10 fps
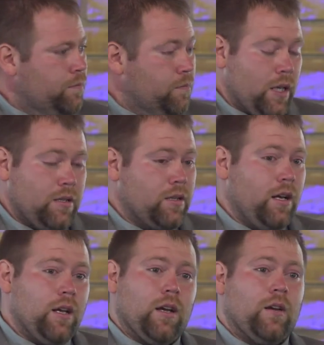me
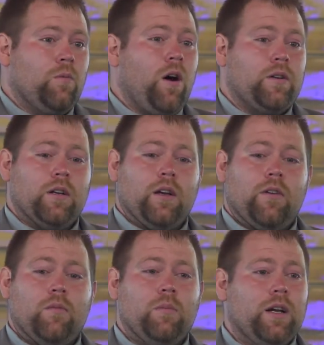sitting and watching
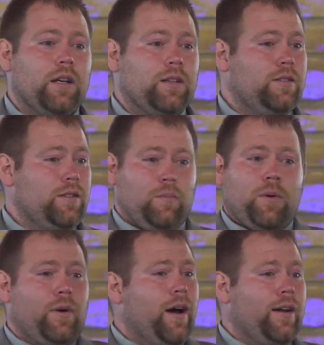everybody jump
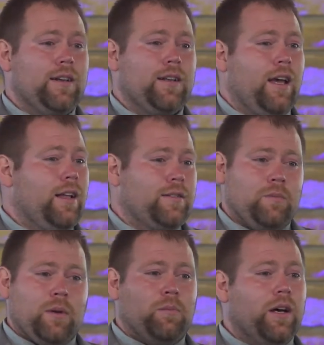around and dance and
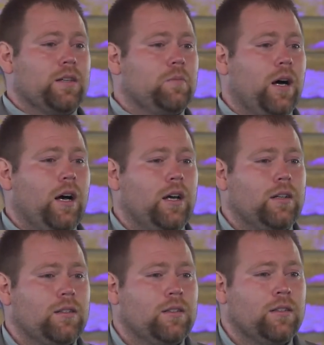be blessed by it,
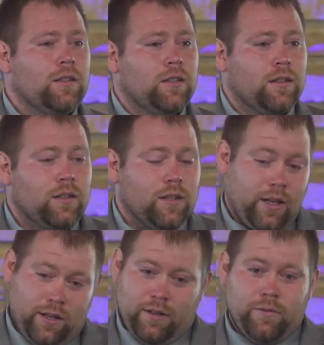
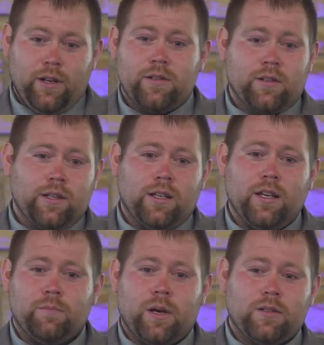and eventually
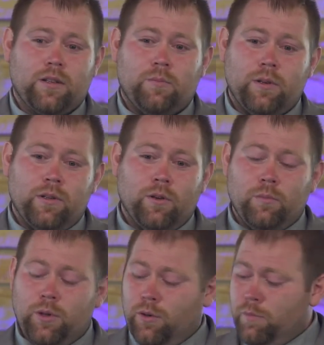get my stubborn little
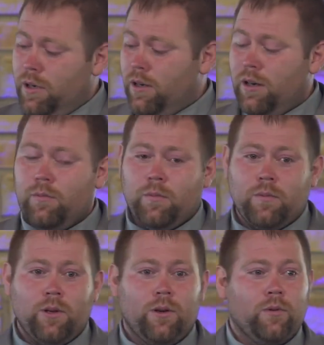mule butt up
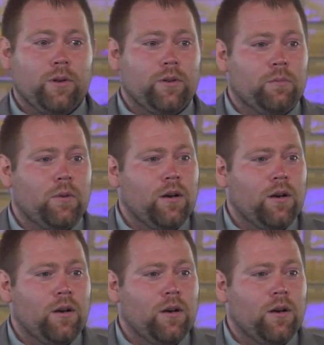and do it with them.